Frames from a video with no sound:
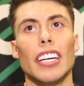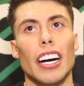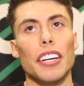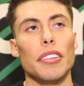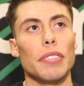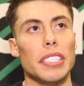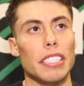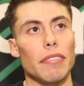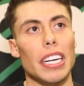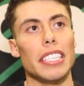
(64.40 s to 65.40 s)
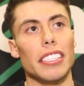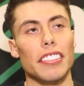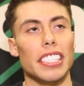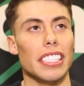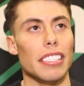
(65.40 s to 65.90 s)
under 15 fights, under
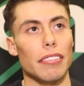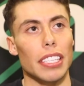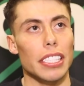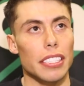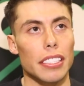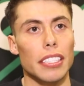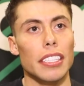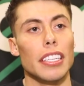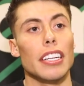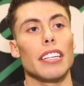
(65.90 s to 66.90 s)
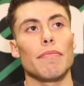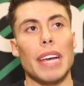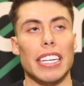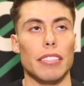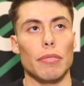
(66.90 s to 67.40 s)
16 fights,
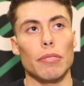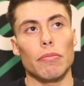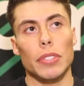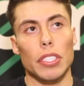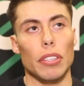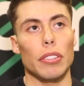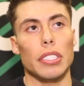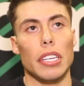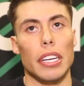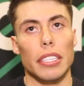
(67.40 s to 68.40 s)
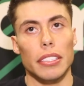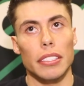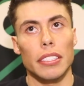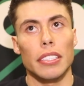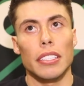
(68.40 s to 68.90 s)
maximum. So it's like,
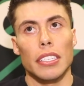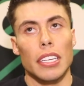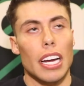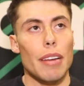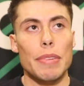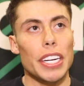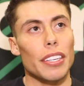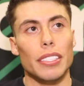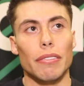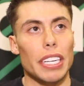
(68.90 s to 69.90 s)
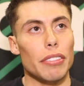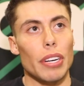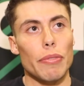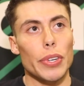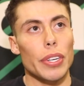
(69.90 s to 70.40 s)
I'm here to fight
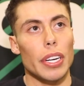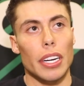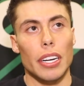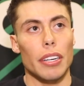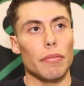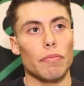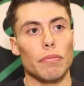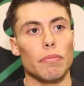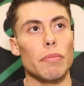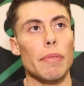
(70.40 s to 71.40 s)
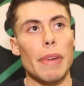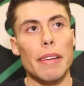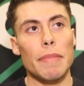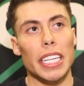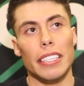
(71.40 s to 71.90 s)
whoever. But my
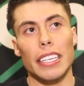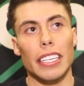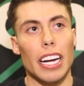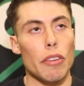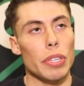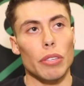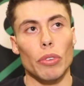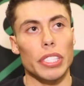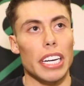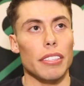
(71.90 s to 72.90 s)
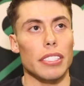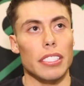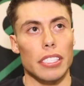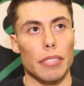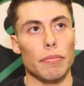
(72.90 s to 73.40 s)
main thing, I win the world titles in
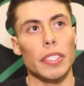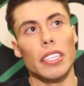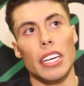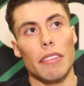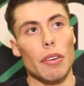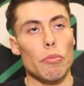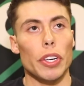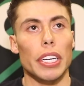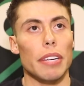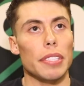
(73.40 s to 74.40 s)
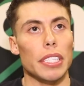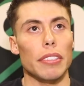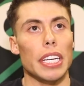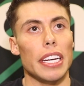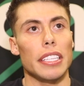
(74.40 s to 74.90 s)
the gym. If I'm working every
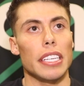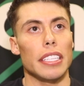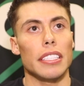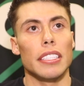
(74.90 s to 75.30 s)
single day, then